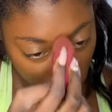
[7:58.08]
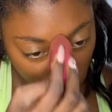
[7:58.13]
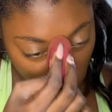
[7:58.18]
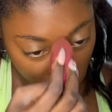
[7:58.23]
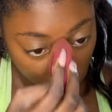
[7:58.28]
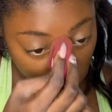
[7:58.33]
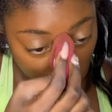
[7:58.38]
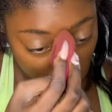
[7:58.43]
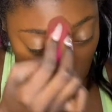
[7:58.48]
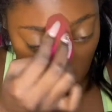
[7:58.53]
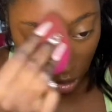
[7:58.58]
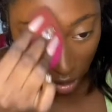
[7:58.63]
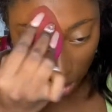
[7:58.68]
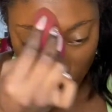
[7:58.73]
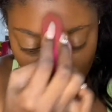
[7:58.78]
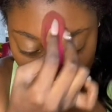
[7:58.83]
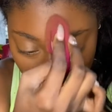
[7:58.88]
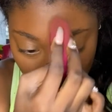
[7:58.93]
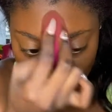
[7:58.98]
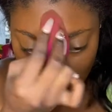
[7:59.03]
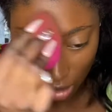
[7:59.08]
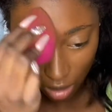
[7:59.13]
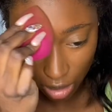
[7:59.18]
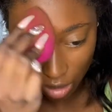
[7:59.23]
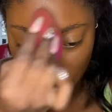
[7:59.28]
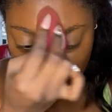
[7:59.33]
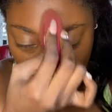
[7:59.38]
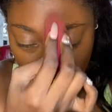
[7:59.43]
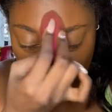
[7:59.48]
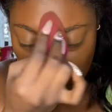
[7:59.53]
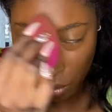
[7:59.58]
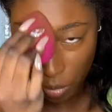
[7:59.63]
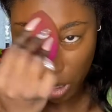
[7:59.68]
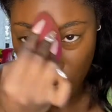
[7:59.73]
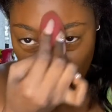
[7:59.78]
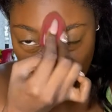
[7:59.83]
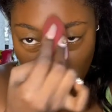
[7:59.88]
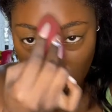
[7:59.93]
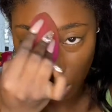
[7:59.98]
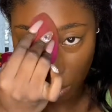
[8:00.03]
there's barely anything left on the
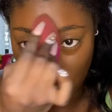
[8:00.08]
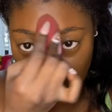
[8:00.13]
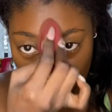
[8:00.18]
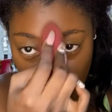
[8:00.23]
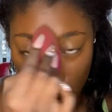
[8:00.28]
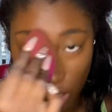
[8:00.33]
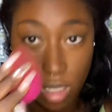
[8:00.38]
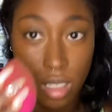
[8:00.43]
sponge, but I'm gonna